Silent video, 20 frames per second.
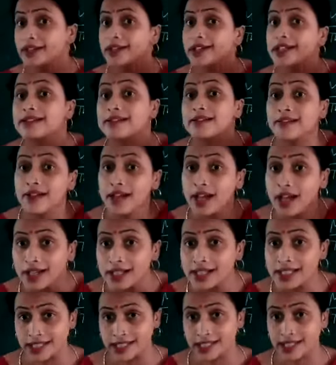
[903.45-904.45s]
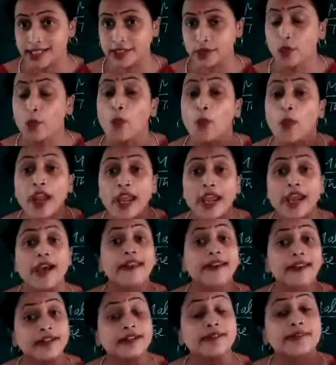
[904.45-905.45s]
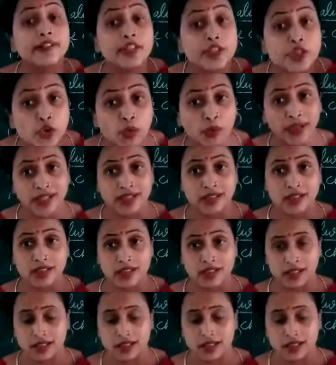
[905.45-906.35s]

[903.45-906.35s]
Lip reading: it lies, where it's situated.